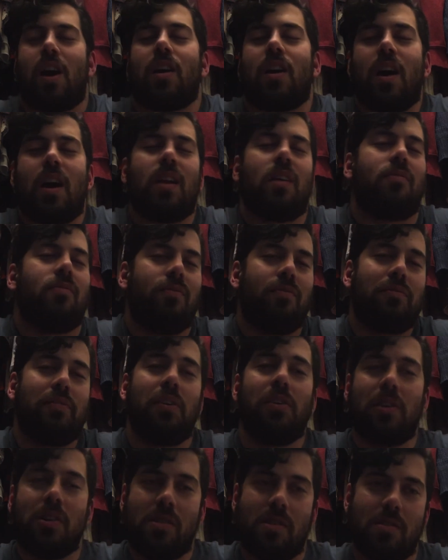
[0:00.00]
got a
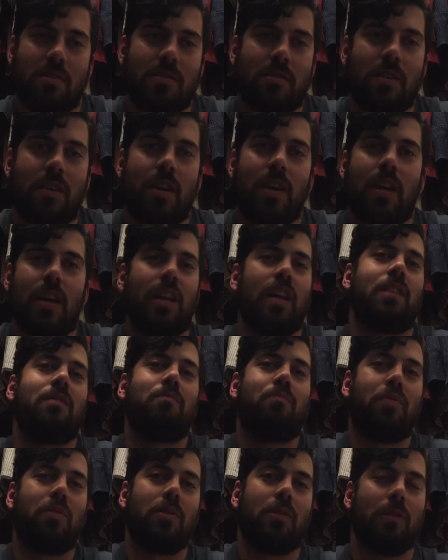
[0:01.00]
fern, and
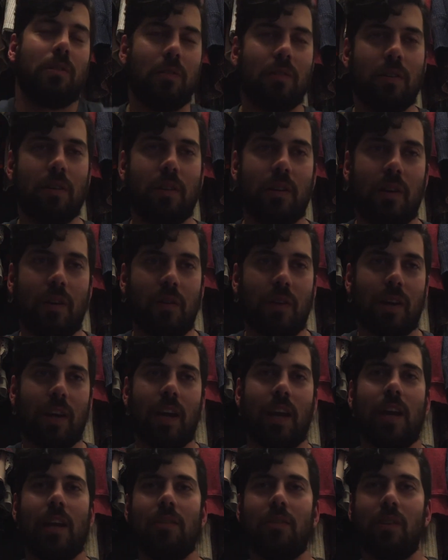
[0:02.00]
I'd put a
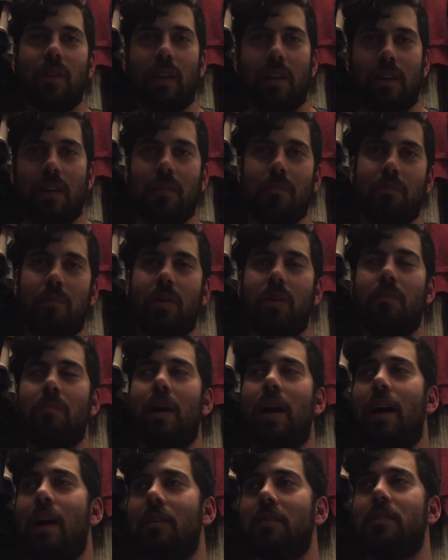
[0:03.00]
candle in it and burn
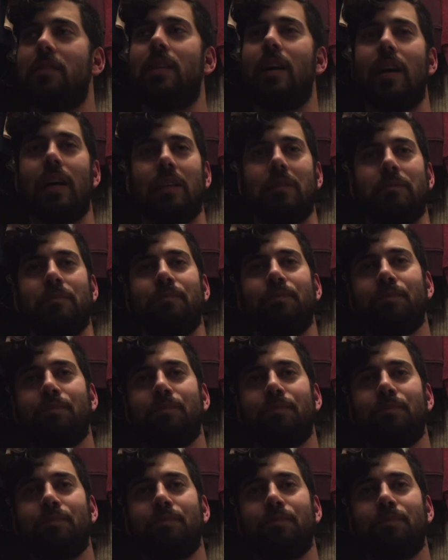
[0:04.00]
my house down.